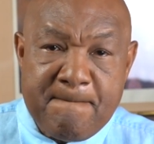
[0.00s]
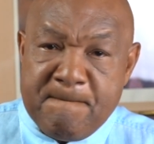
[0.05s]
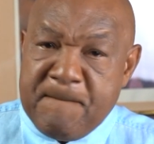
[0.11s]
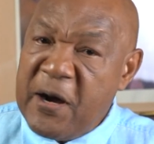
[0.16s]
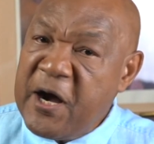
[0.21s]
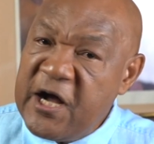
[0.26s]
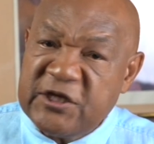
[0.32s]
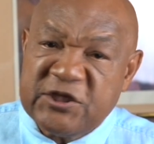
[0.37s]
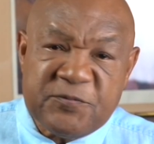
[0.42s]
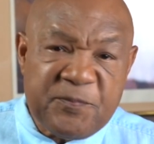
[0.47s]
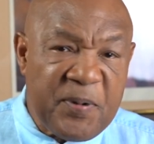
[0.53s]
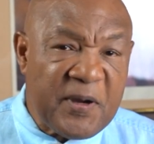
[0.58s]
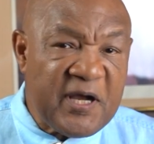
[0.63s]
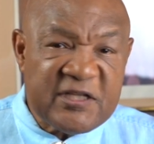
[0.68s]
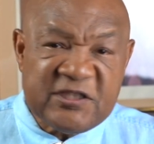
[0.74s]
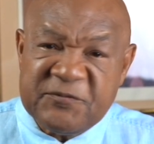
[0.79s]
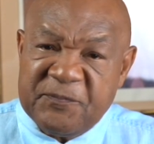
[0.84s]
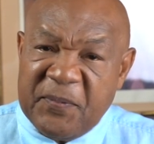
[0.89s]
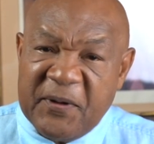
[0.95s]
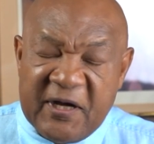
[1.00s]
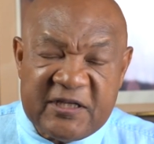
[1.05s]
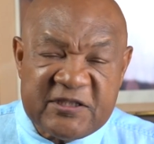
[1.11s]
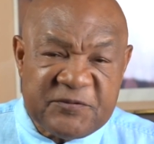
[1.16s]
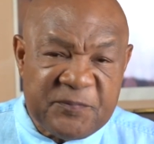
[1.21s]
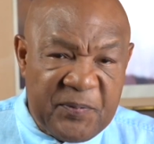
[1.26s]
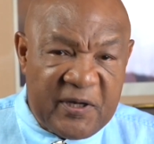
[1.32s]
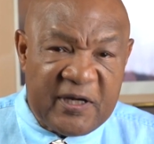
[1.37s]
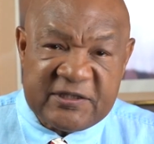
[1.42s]
Punch, punch,
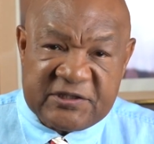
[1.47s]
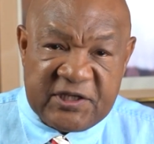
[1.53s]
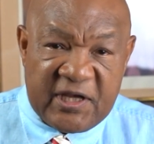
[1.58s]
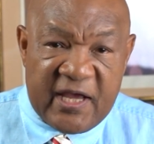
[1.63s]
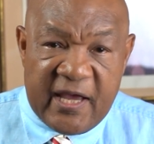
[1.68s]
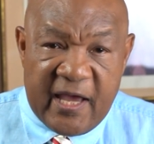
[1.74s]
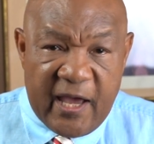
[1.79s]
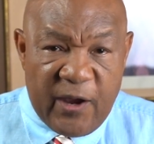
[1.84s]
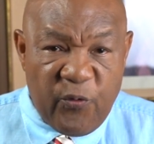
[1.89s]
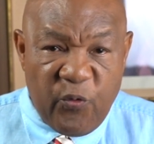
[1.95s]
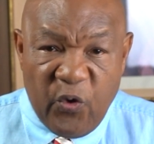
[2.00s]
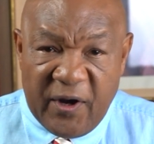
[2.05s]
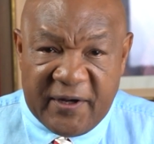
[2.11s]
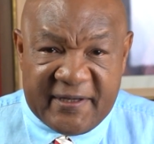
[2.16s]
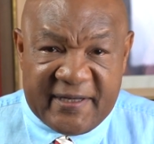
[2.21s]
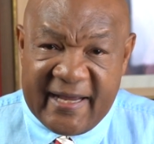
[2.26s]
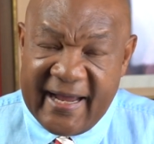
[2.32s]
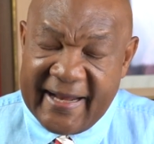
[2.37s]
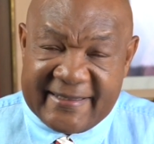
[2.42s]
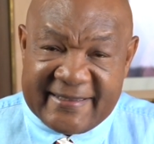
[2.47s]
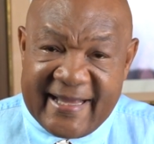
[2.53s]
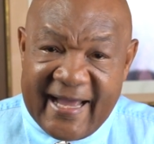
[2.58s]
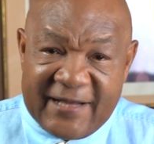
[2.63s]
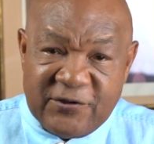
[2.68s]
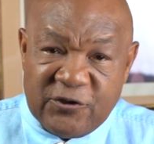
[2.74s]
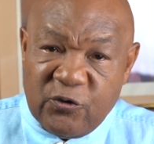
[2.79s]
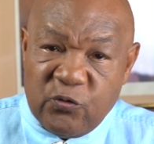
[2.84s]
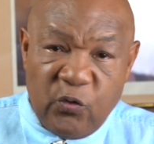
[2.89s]
punch, punch. And one day I'd
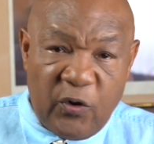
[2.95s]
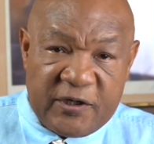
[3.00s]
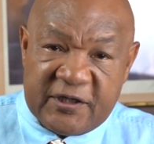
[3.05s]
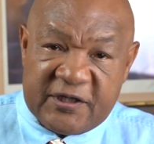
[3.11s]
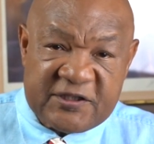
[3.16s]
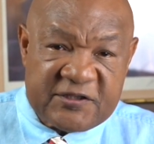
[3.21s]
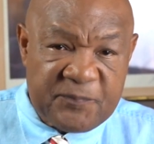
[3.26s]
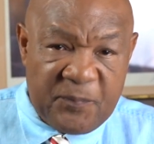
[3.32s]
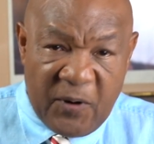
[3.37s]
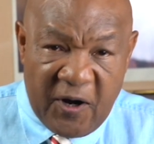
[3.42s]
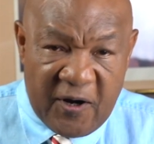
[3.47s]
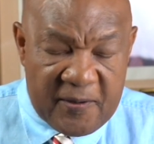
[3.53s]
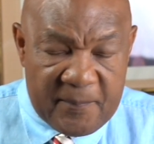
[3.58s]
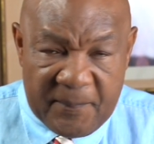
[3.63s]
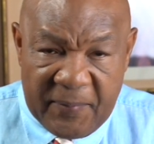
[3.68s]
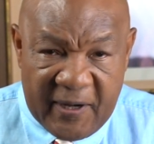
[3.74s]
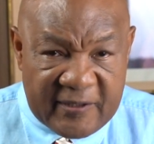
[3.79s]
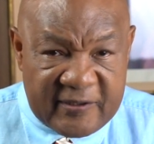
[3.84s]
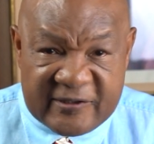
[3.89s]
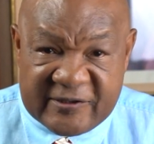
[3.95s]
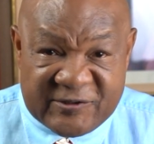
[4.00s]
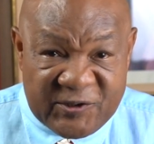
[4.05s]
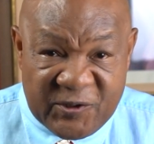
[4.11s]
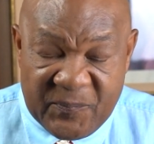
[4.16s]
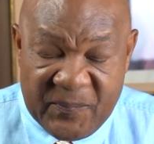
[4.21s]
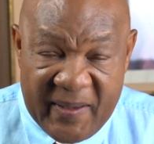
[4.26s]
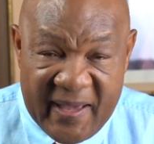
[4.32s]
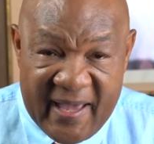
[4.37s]
gotten on one of the sparring partners
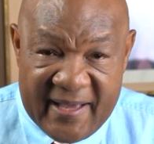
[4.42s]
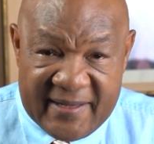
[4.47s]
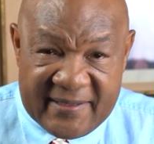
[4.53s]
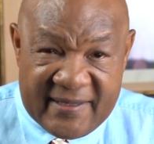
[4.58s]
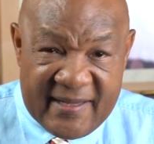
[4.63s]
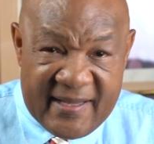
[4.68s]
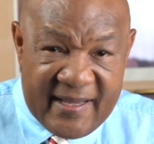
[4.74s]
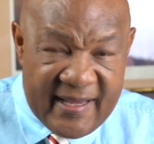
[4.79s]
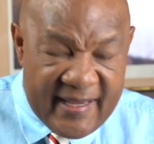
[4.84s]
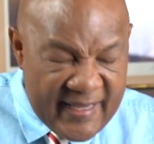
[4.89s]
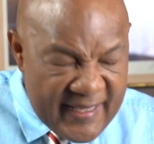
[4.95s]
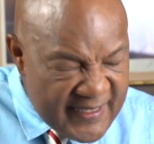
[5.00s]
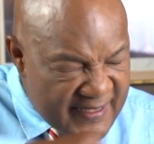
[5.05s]
so bad, he